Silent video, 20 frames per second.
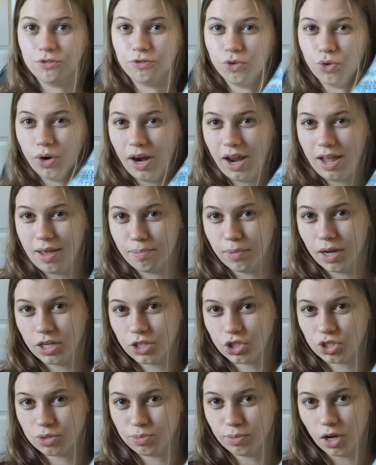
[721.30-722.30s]
for a
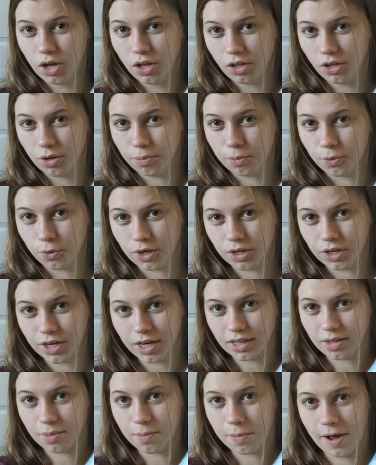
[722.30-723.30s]
much smaller border
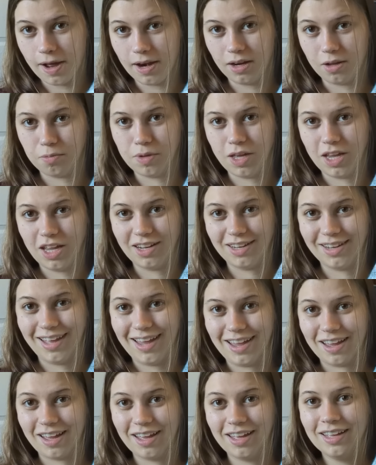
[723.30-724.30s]
at the bottom and
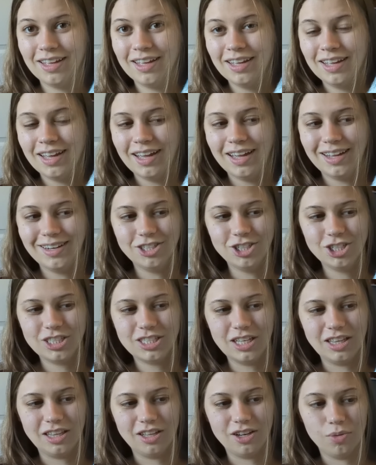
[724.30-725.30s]
like just
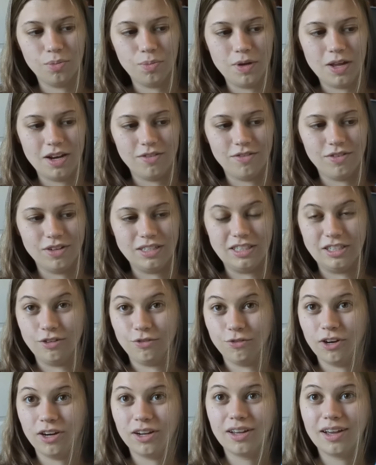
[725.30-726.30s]
a little bit of a
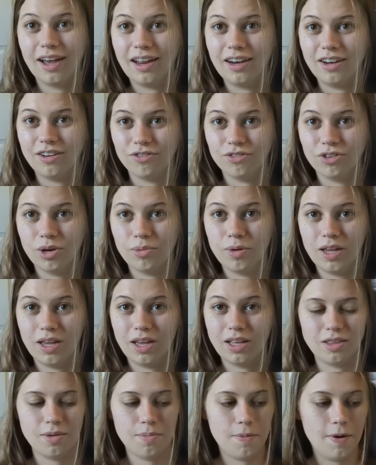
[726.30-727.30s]
different kind of ribbing
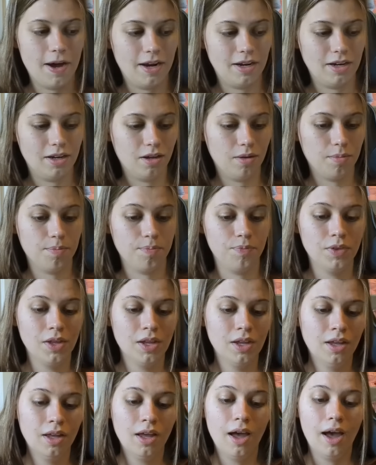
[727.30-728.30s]
at the bottom.
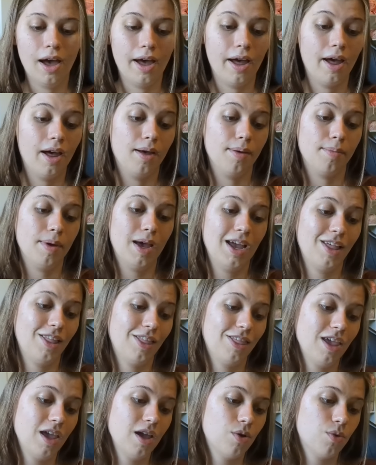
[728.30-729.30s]
I
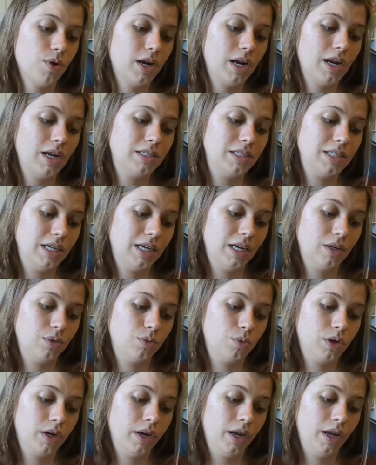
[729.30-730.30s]
think what I did
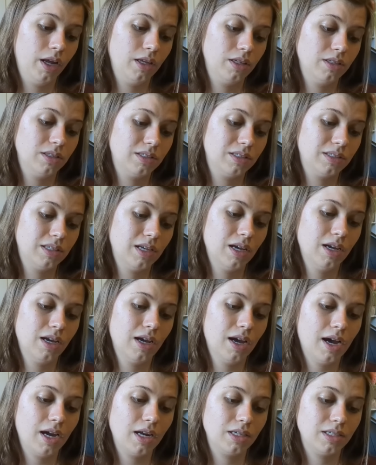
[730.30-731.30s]
was
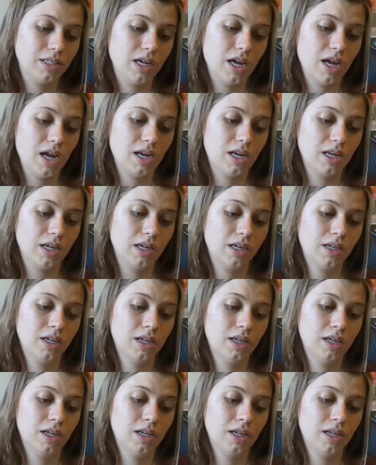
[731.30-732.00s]
I did